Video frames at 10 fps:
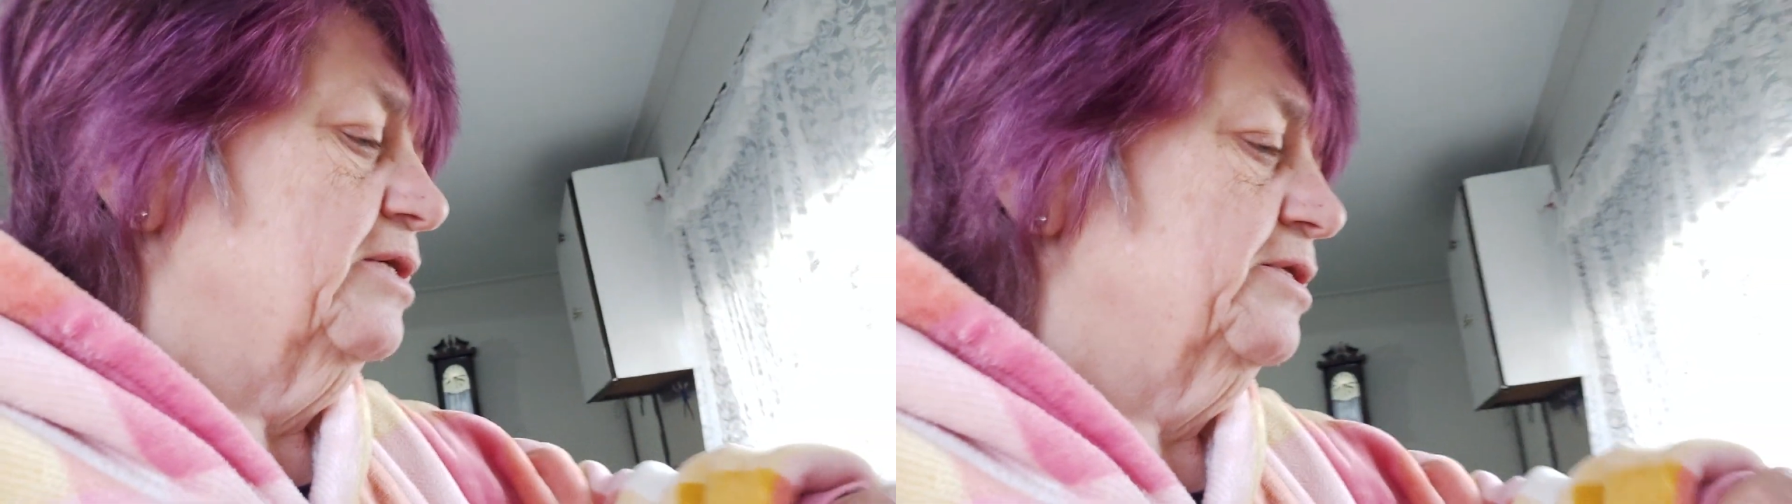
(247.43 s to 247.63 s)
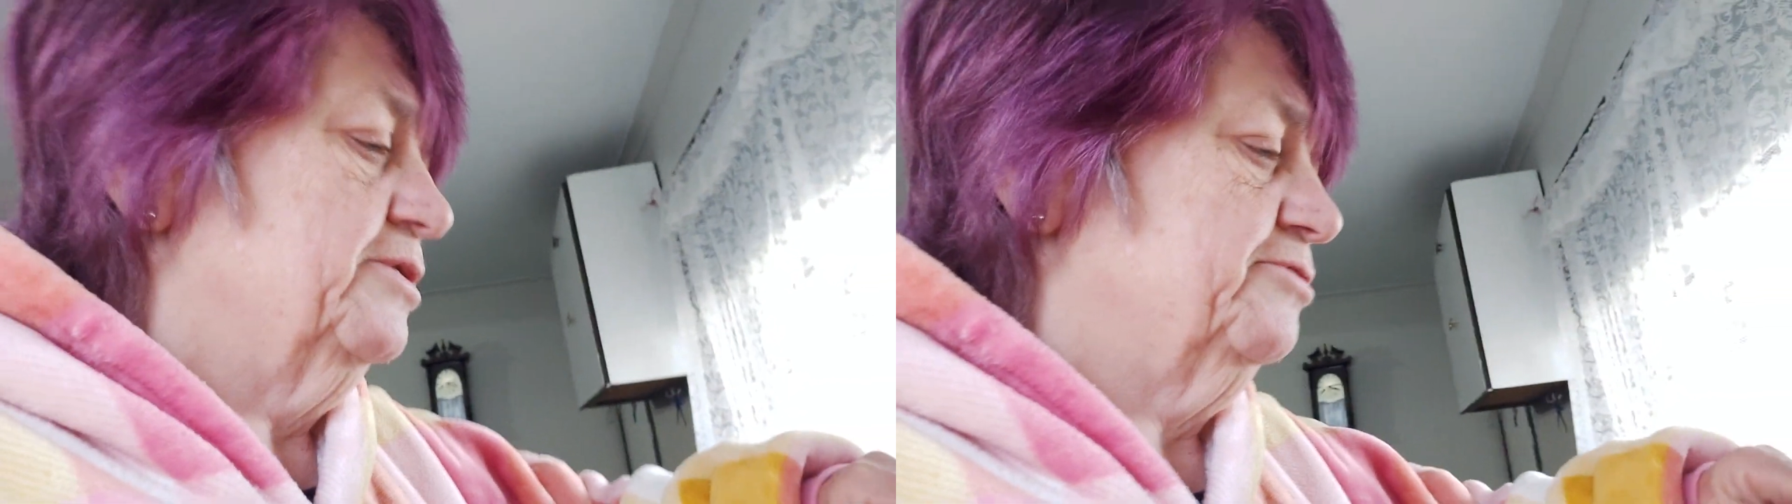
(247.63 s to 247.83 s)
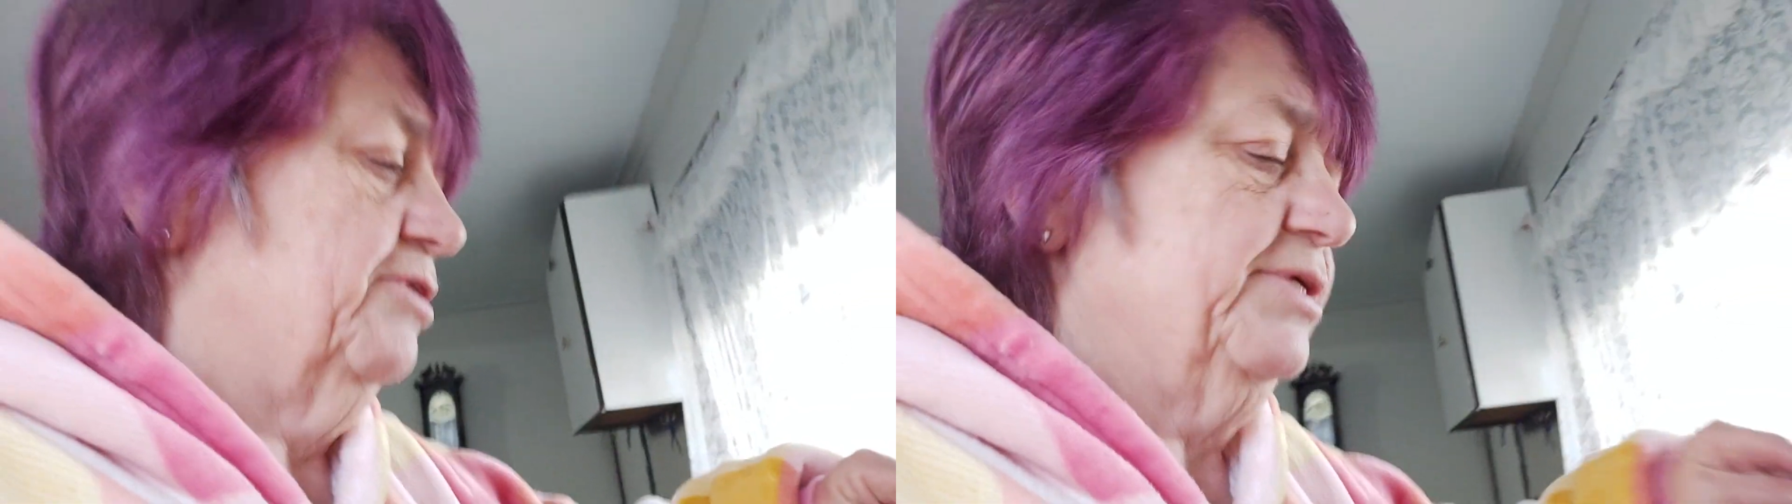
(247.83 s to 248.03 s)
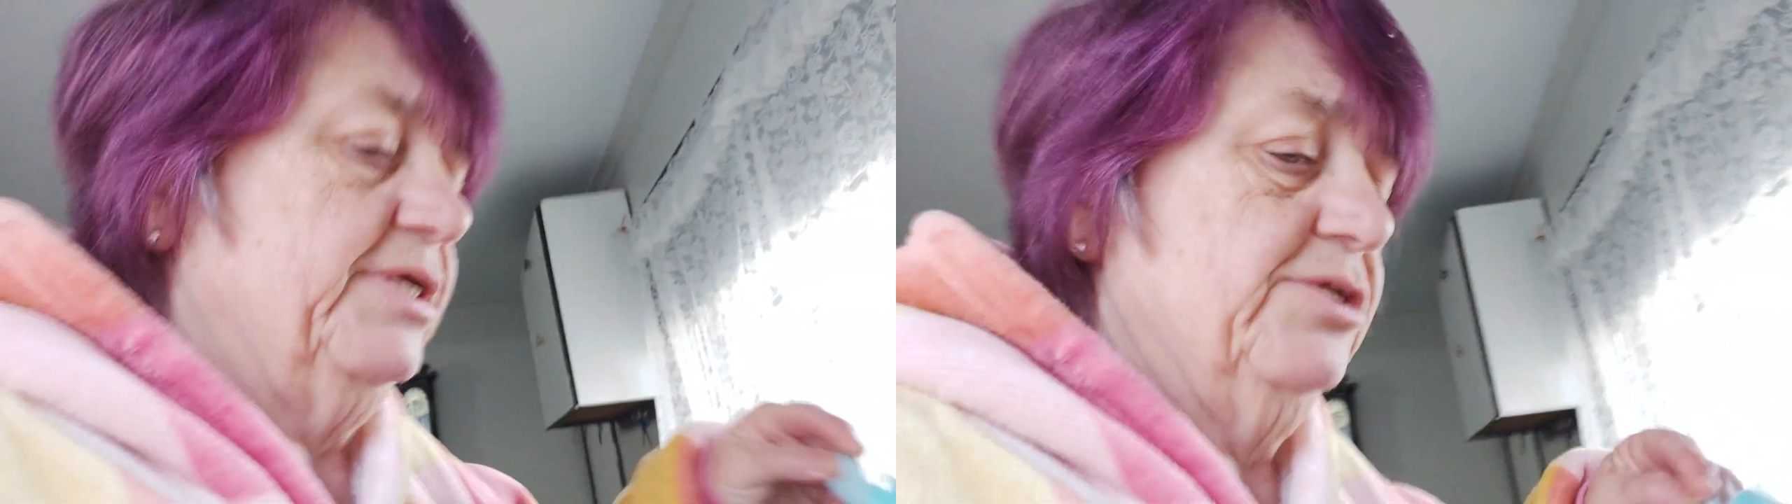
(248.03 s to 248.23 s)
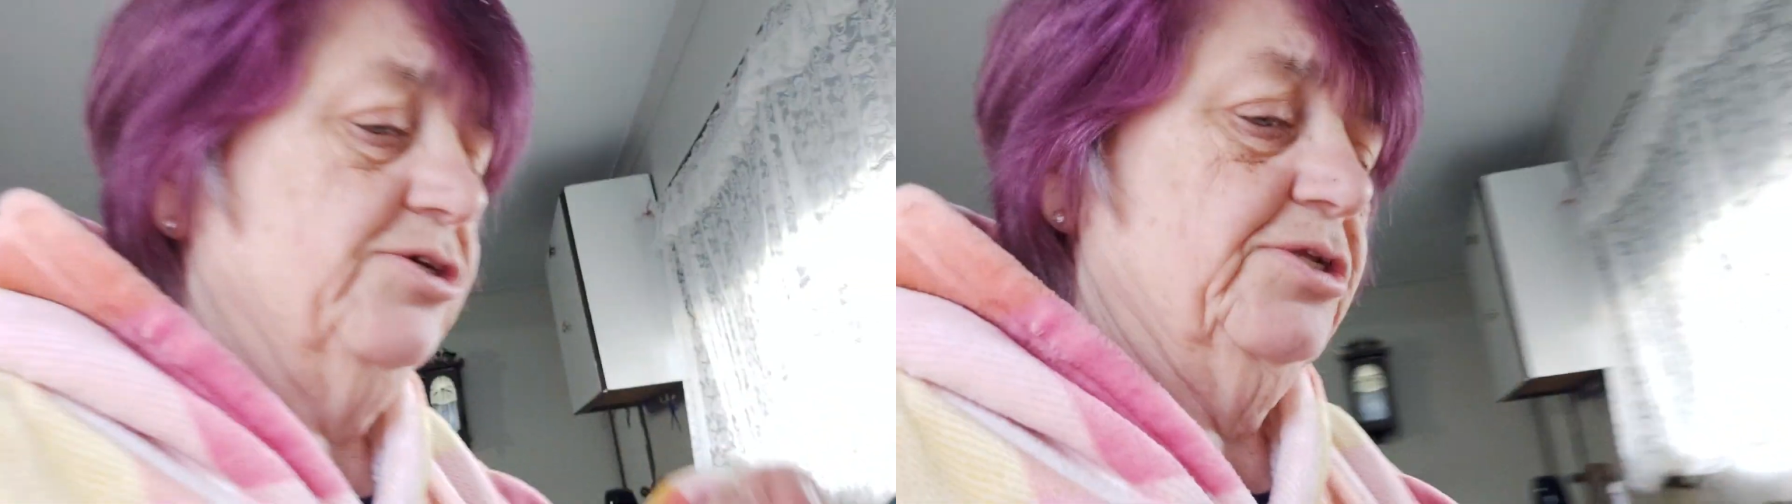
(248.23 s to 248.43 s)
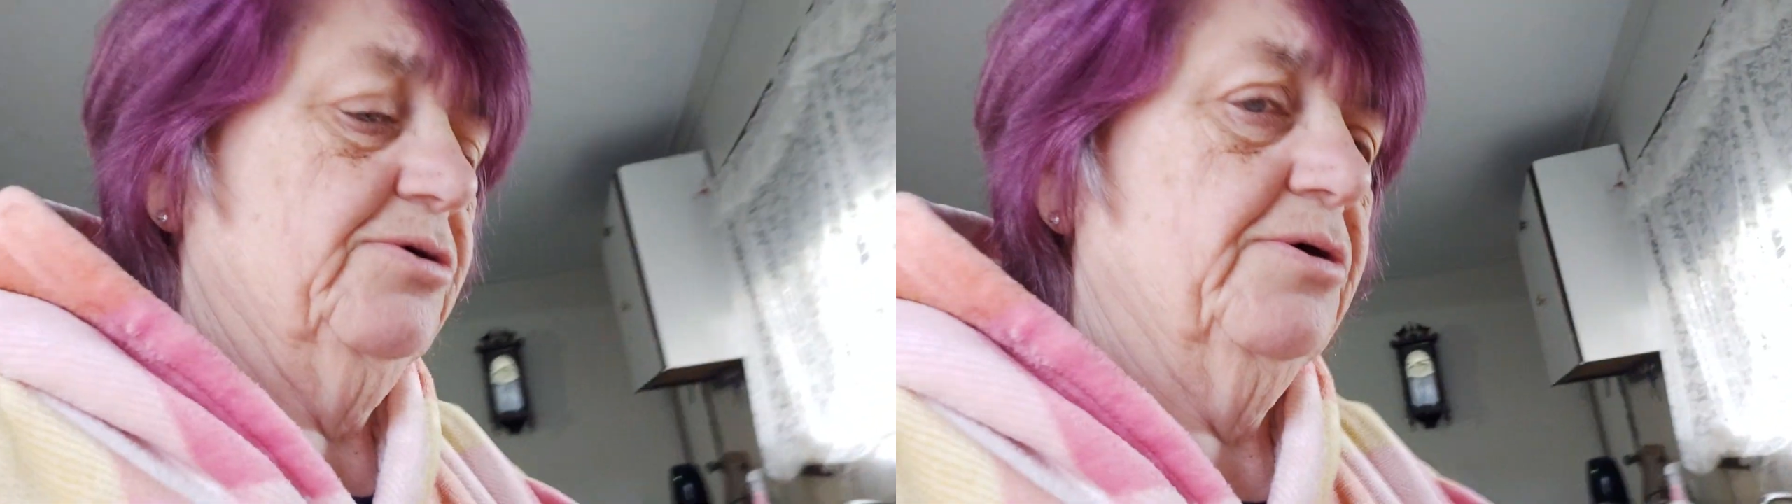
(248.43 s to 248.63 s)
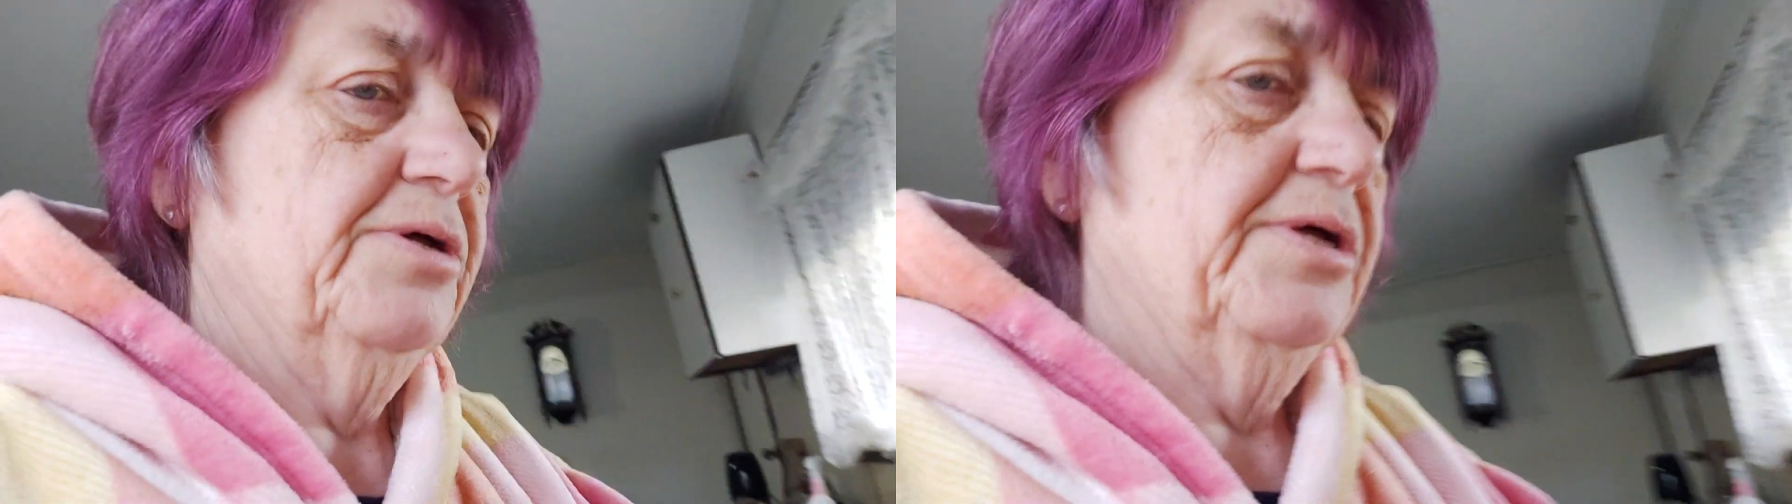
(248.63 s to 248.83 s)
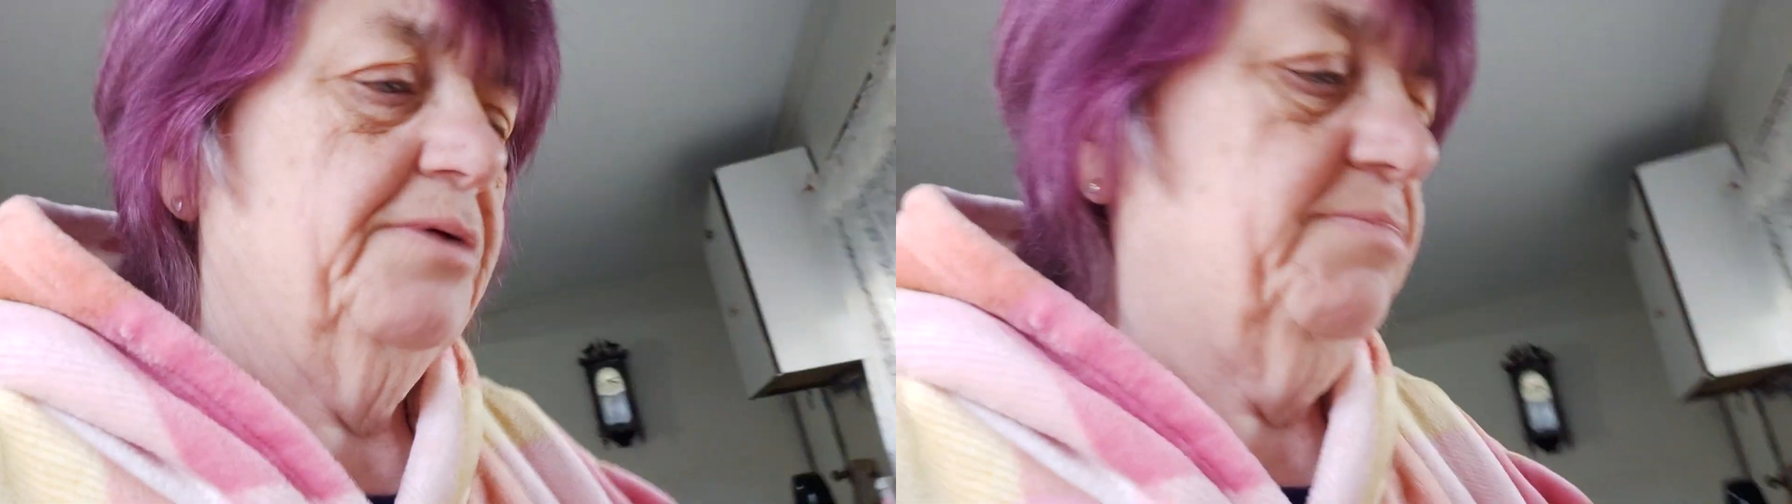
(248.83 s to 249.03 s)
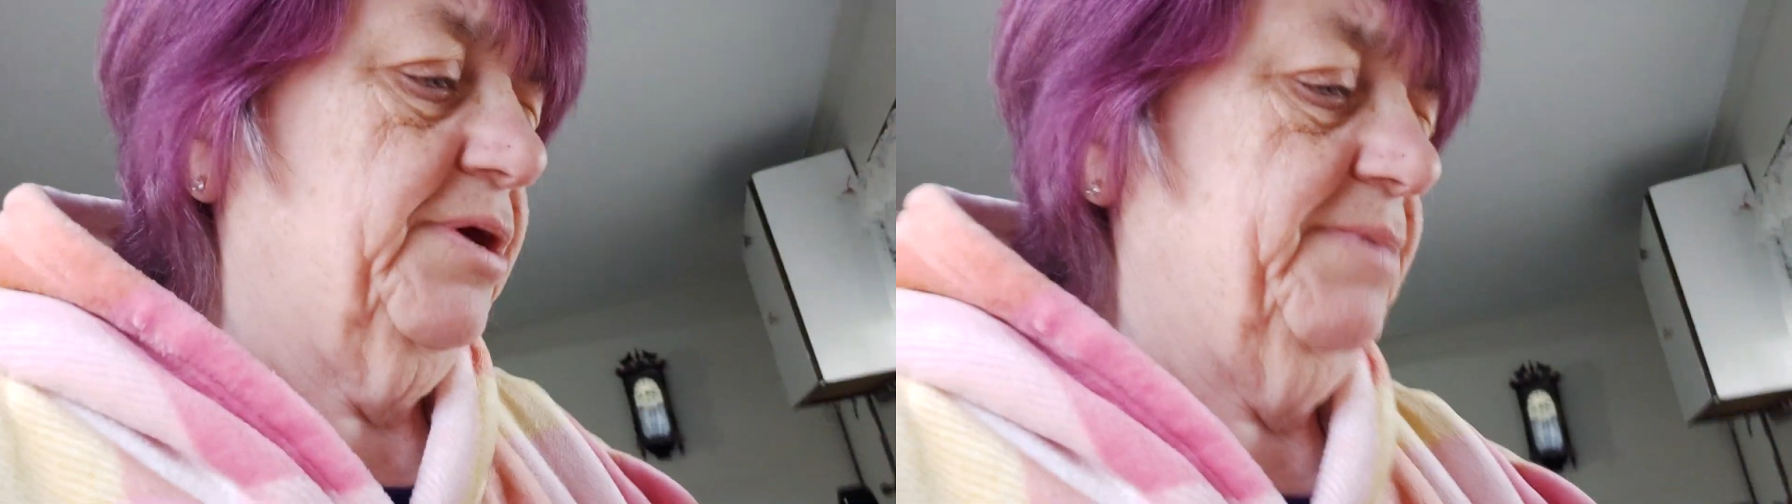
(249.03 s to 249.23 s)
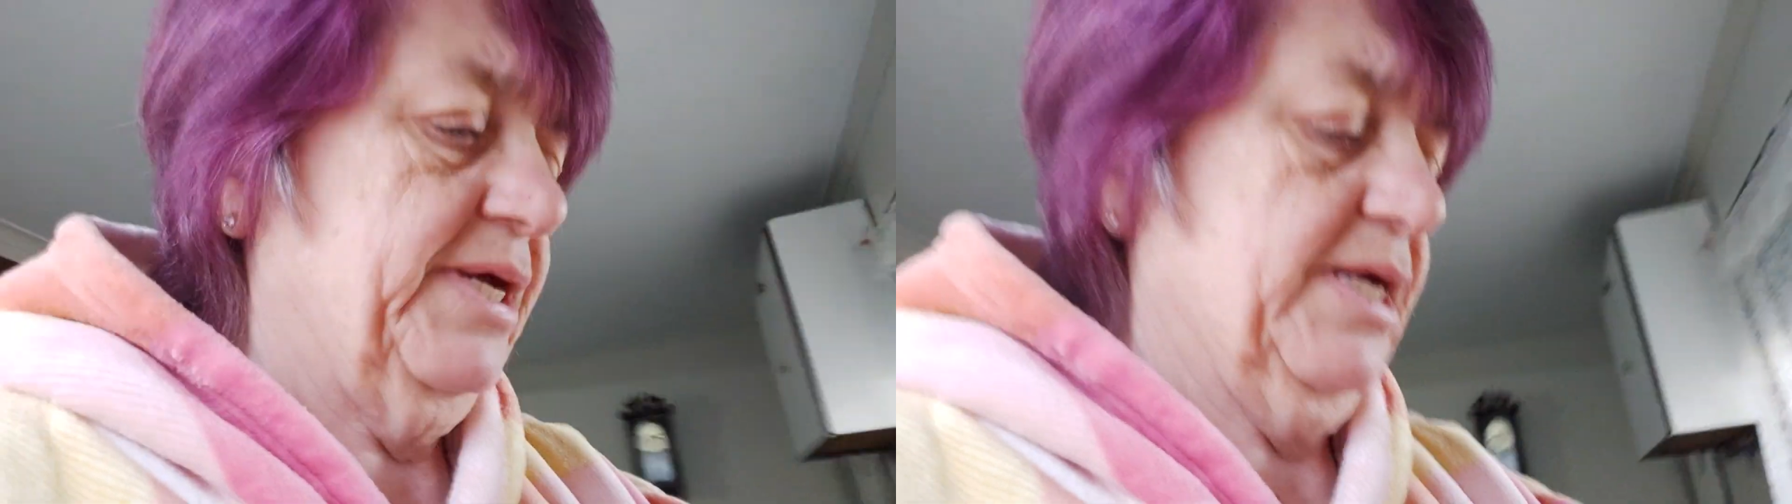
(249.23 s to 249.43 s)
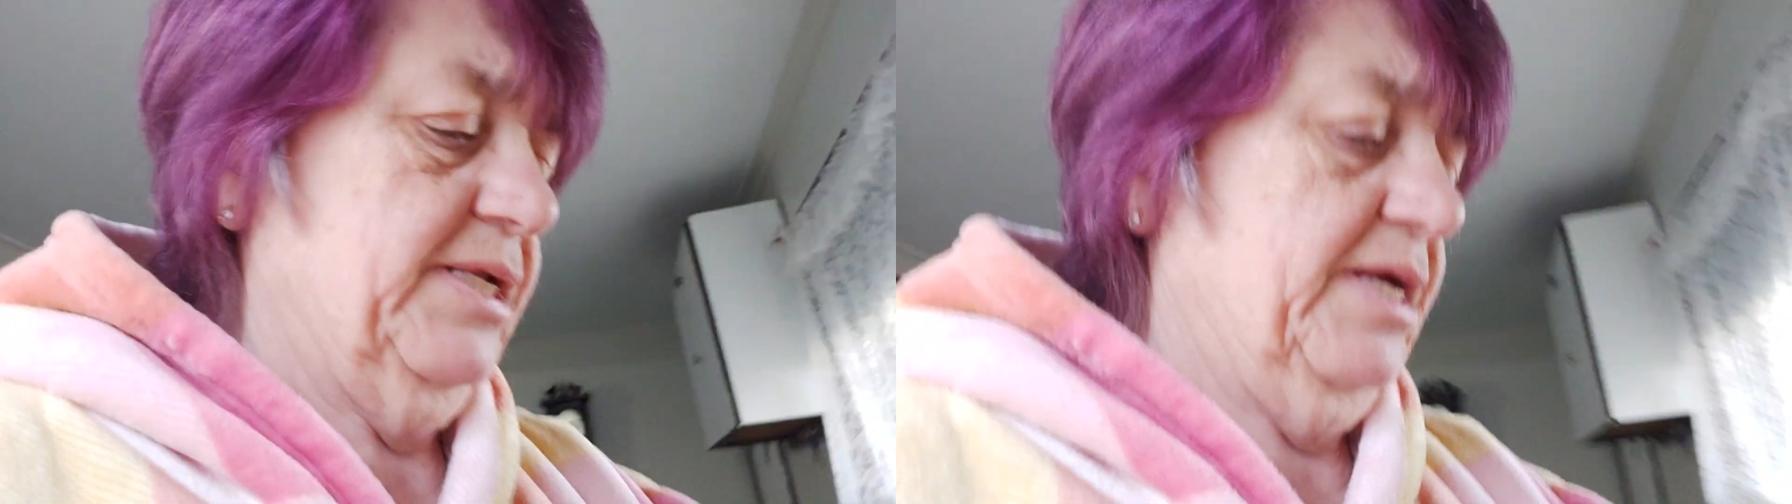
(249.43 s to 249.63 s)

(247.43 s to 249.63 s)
straight into the bread maker.